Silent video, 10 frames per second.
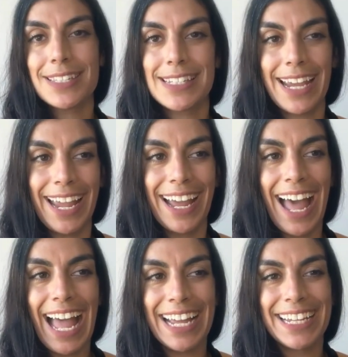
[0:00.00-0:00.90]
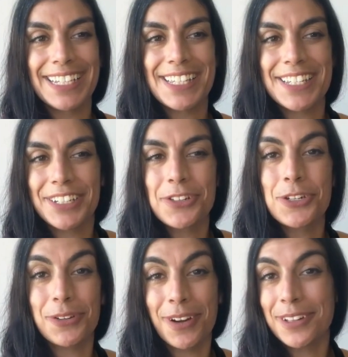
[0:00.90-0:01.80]
day, I still
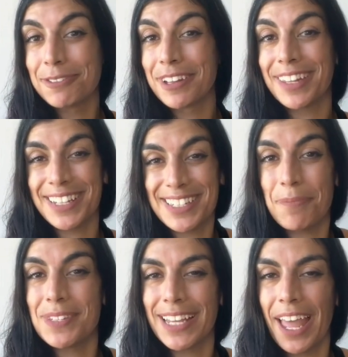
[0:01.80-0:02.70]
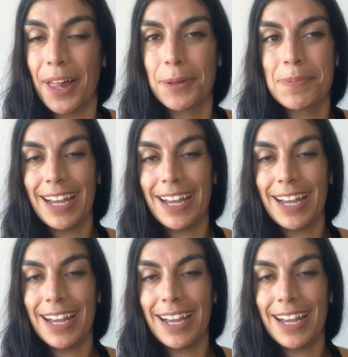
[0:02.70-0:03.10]
struggle with accepting help.